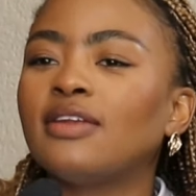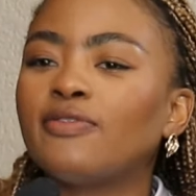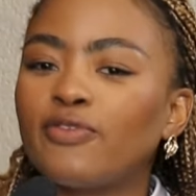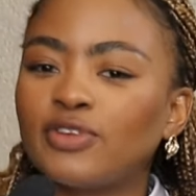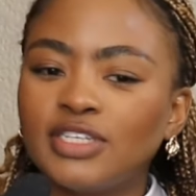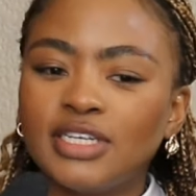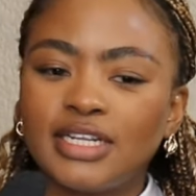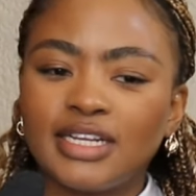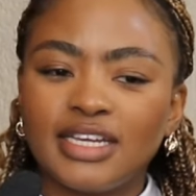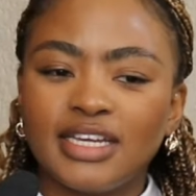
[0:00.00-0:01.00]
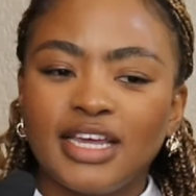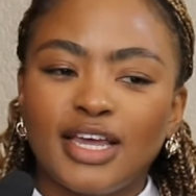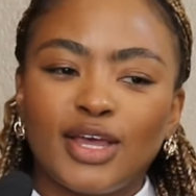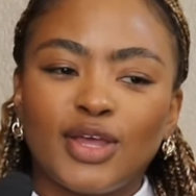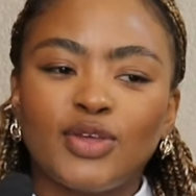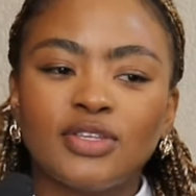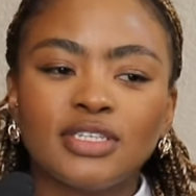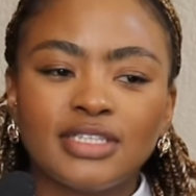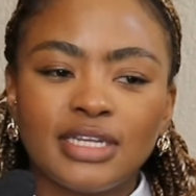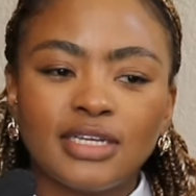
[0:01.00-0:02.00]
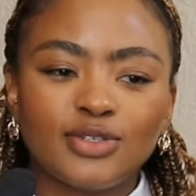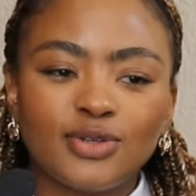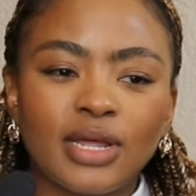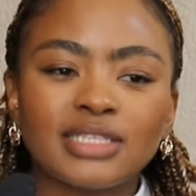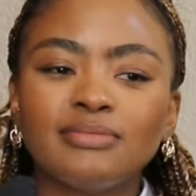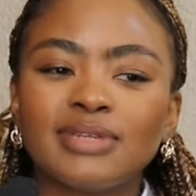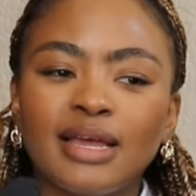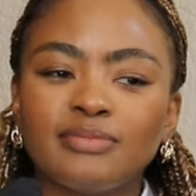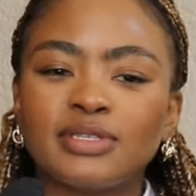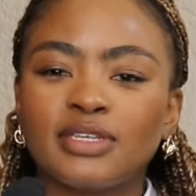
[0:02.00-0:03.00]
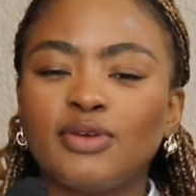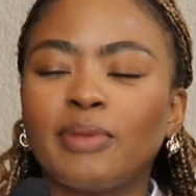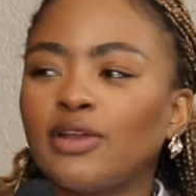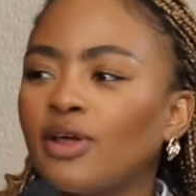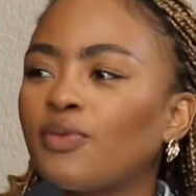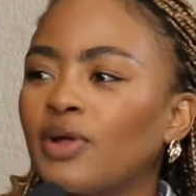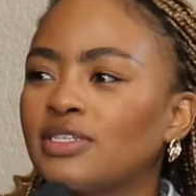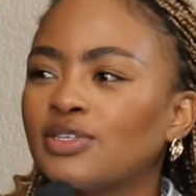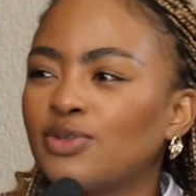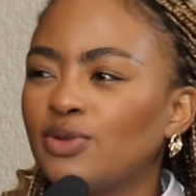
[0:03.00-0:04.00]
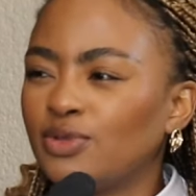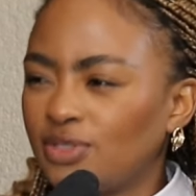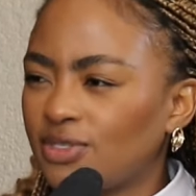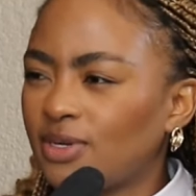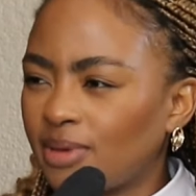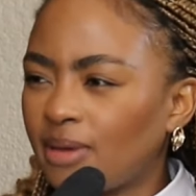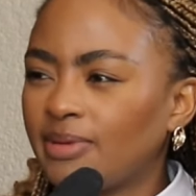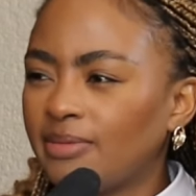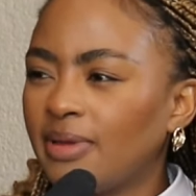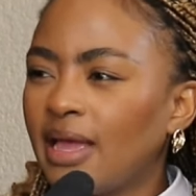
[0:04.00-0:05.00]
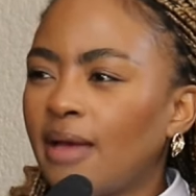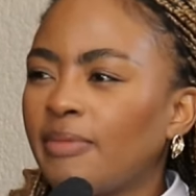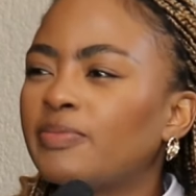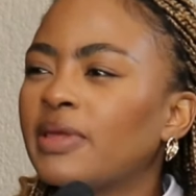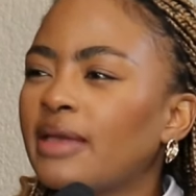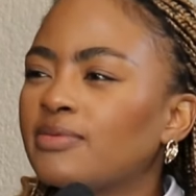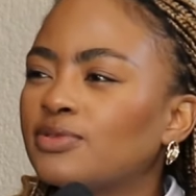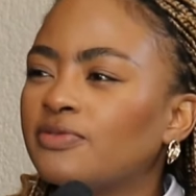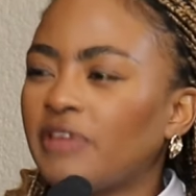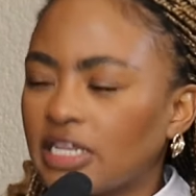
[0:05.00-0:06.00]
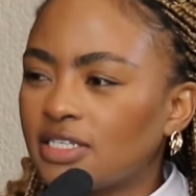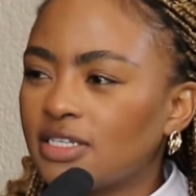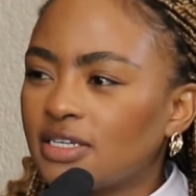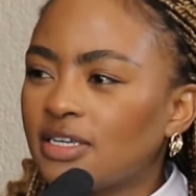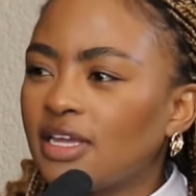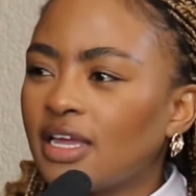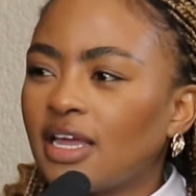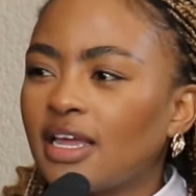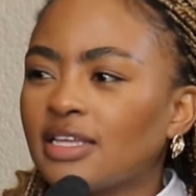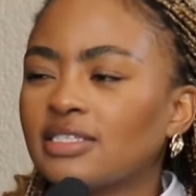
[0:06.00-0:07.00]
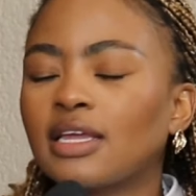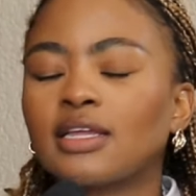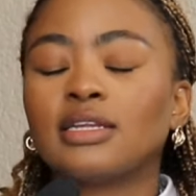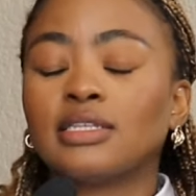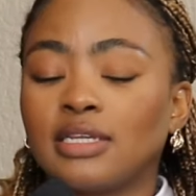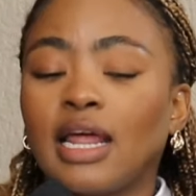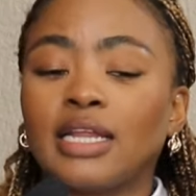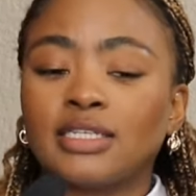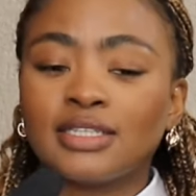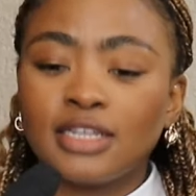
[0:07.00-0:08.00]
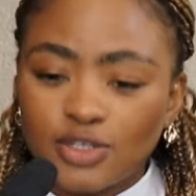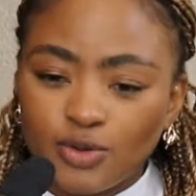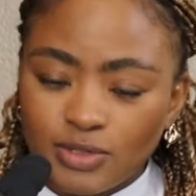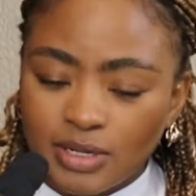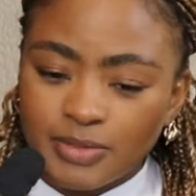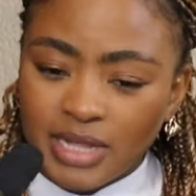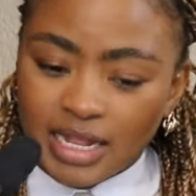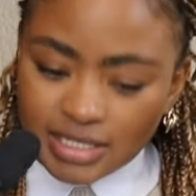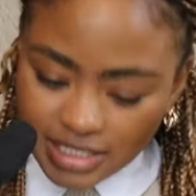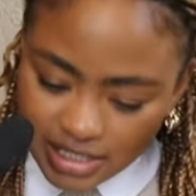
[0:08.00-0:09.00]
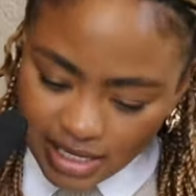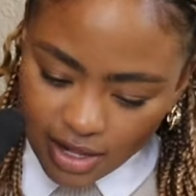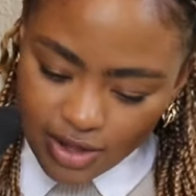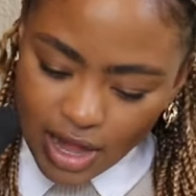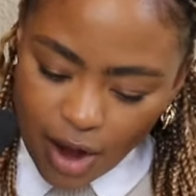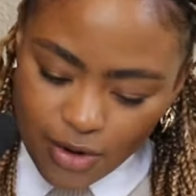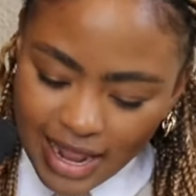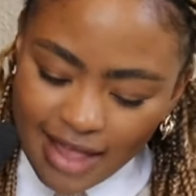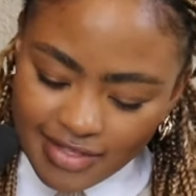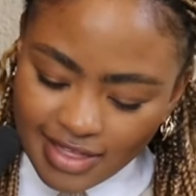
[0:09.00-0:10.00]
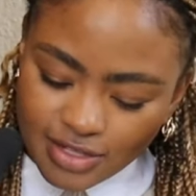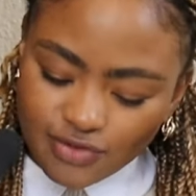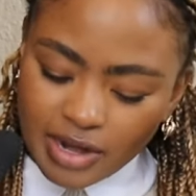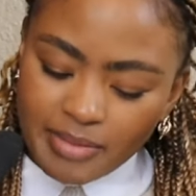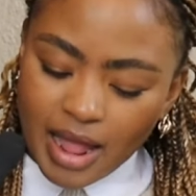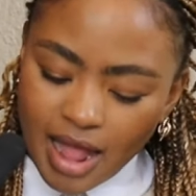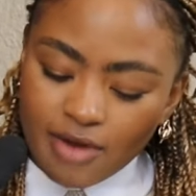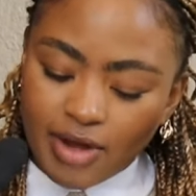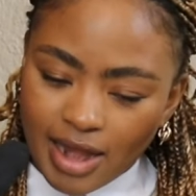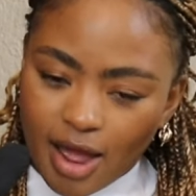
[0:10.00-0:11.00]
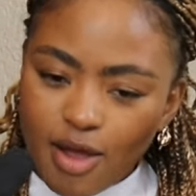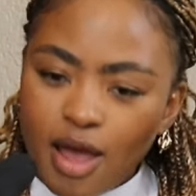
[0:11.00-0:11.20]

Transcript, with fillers: And unfortunately, yeah. you just need to. Sometimes you might not want a solution to your problem, yeah. but being able to vent. Just, I need to talk to somebody. It's like, yeah. listen, I just need to talk to some and just tell you, I only have a thousand rand in my account right now,